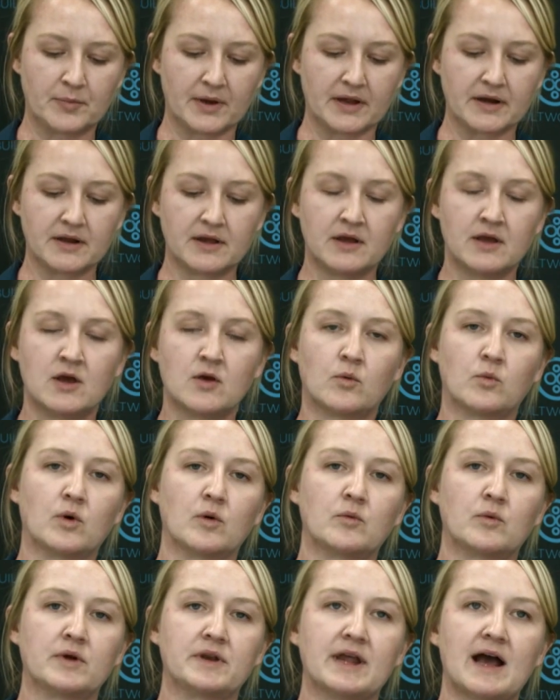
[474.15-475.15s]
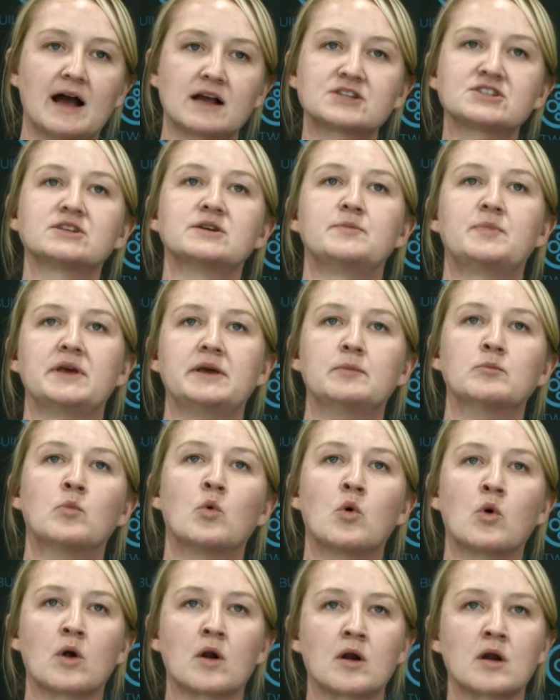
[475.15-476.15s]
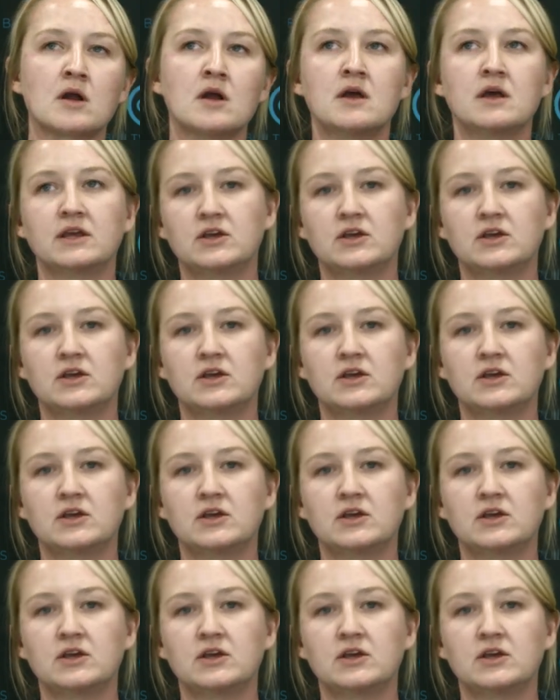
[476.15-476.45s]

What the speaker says: but what would actually be more